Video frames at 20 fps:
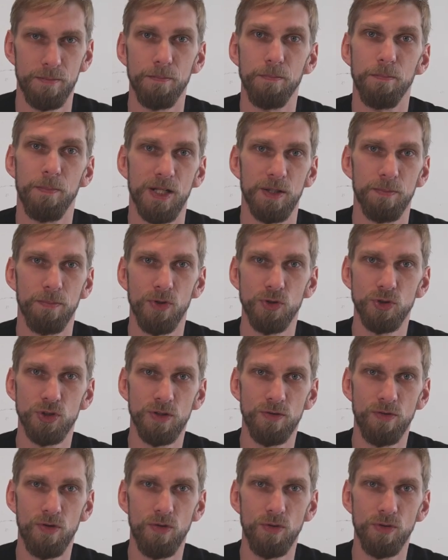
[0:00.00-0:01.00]
But most
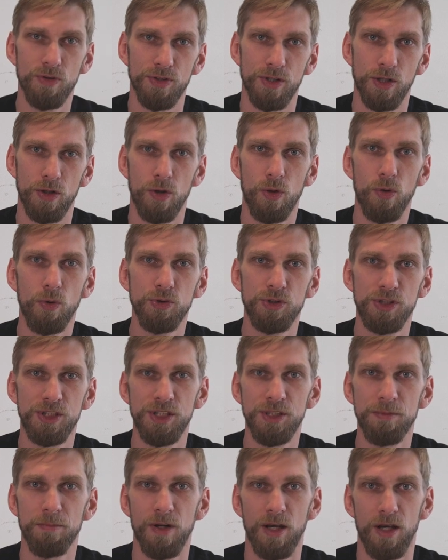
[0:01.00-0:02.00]
of all, the whole
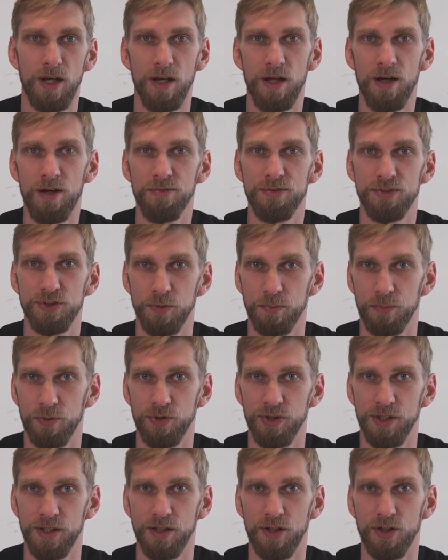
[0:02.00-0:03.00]
team loves
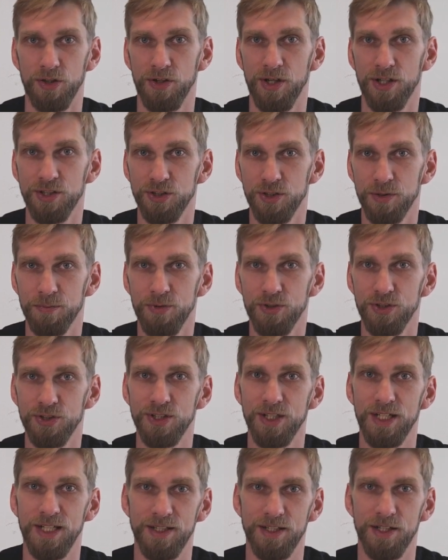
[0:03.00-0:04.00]
supporting our
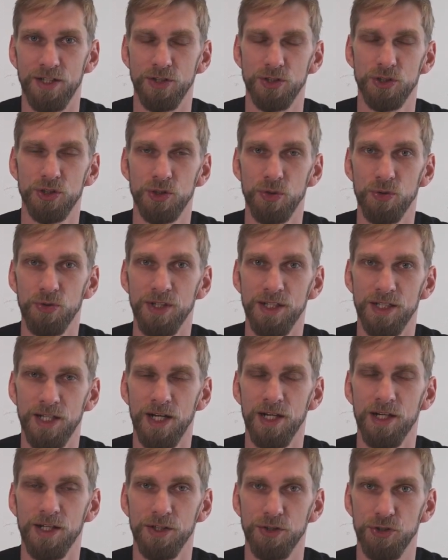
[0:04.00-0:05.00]
customers in their
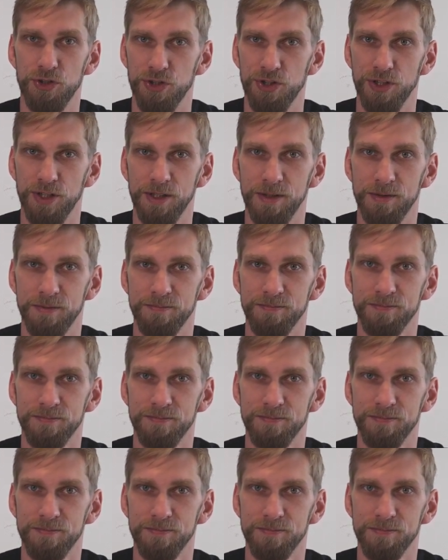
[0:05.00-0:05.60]
storytelling journey.